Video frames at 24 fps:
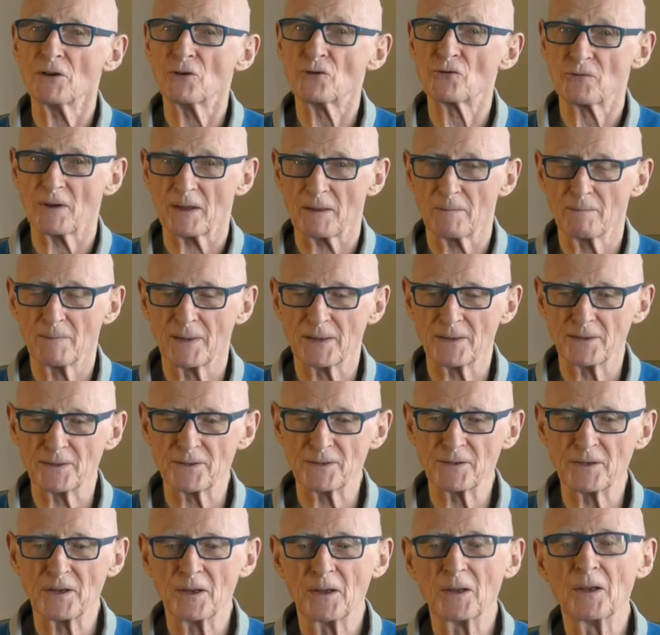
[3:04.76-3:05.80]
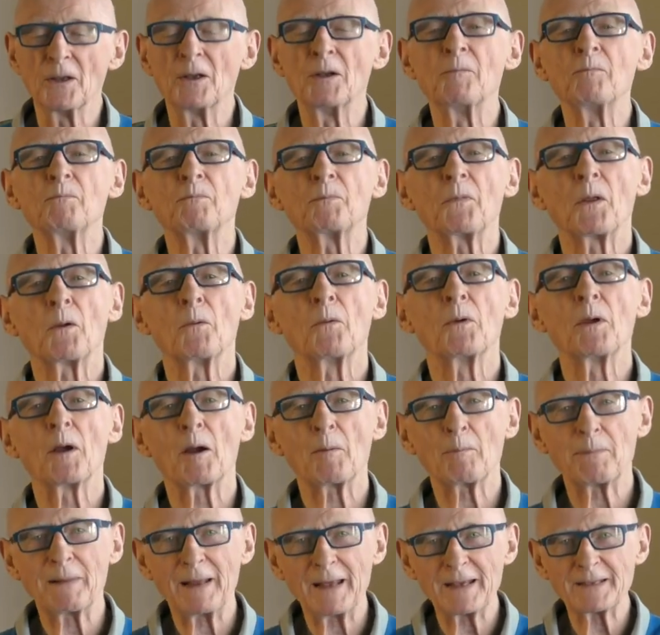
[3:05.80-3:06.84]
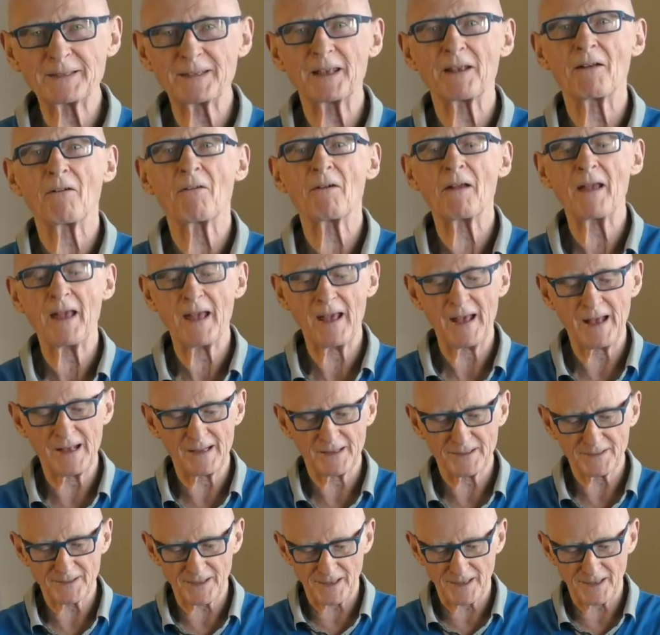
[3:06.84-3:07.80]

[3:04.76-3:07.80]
treatment, we are placing our hands,